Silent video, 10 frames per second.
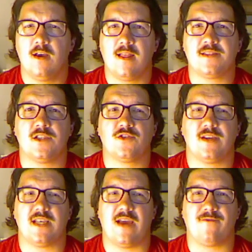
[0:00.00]
Let's
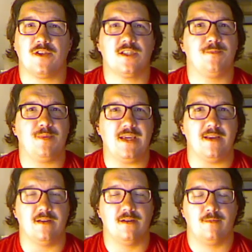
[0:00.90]
address average
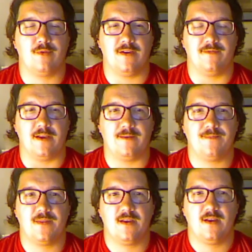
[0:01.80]
speed briefly.
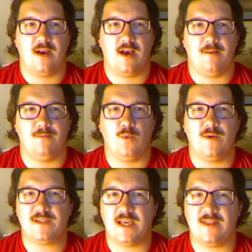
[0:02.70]
Um,
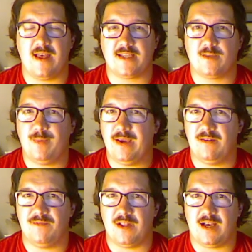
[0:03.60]
we've seen that speed
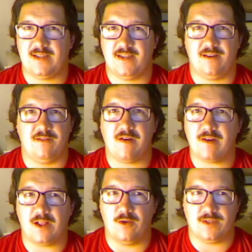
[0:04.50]
and velocity are
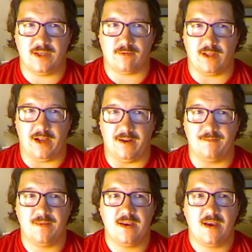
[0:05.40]
very closely related,
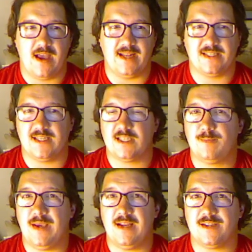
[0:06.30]
and since
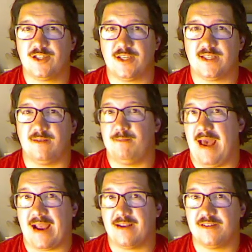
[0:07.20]
speed is just the
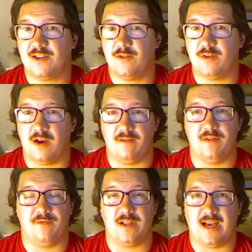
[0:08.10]
magnitude of
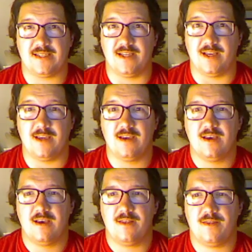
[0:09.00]
the velocity,
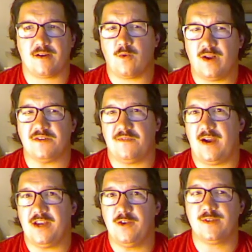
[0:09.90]
they're
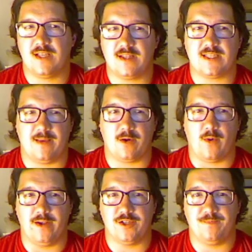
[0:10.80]
quantified using the same
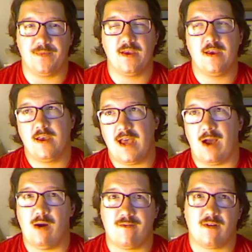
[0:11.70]
equation.
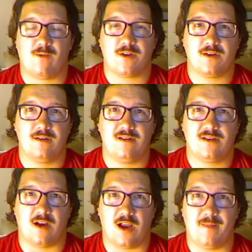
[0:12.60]
However, if we're
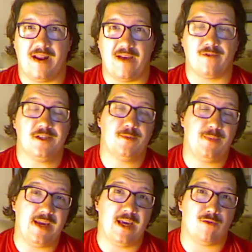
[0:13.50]
talking about average
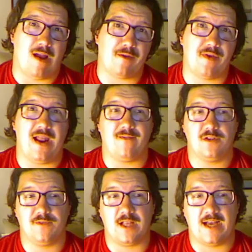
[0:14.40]
speed rather than
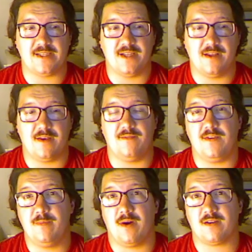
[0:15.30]
average velocity, then
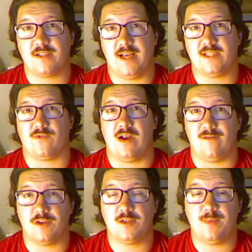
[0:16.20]
V bar stands for
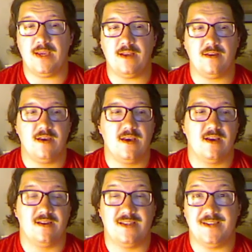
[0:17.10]
average speed,
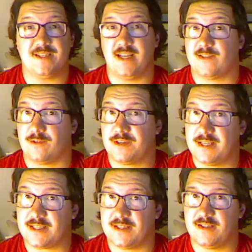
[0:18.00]
D stands for
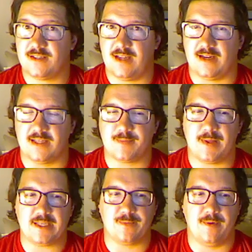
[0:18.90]
distance, not
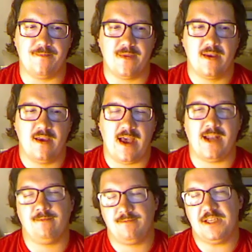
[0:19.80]
displacement,
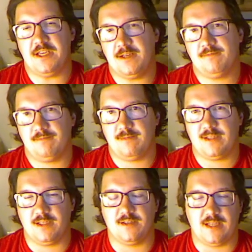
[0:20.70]
and T, it
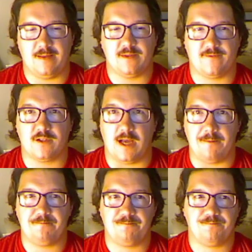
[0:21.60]
still stands for
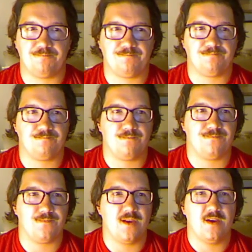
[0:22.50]
time.
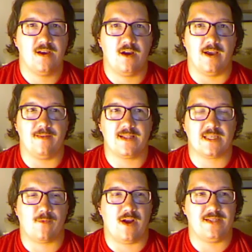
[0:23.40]
Alright, let's
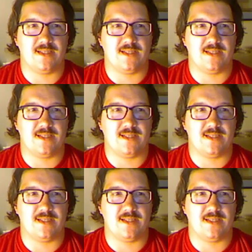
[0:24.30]
summarize